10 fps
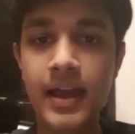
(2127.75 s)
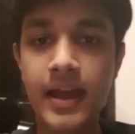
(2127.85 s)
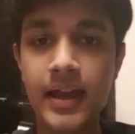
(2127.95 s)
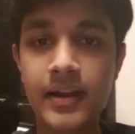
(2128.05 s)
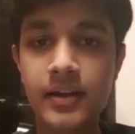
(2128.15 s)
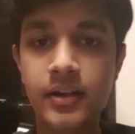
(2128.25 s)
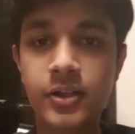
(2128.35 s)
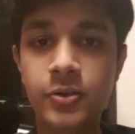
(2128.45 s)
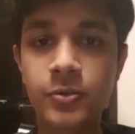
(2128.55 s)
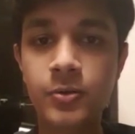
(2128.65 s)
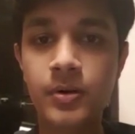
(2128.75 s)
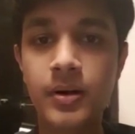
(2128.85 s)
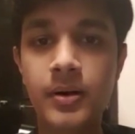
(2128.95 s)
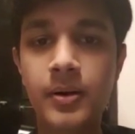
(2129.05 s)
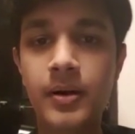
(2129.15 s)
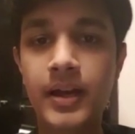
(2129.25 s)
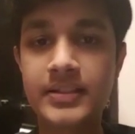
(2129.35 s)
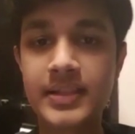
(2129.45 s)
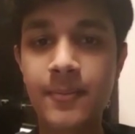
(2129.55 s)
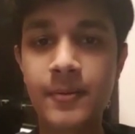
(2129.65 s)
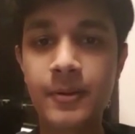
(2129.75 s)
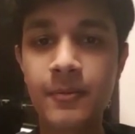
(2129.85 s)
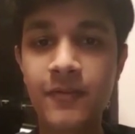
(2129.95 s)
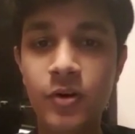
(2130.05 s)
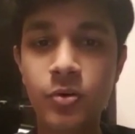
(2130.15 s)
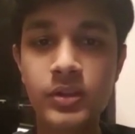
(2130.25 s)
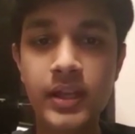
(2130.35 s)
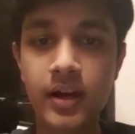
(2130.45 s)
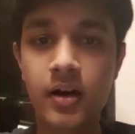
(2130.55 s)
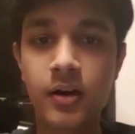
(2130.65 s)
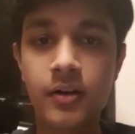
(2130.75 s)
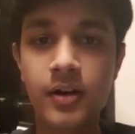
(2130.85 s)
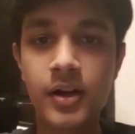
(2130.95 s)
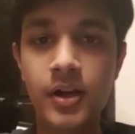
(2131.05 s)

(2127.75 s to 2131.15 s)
and to accept people for who they are,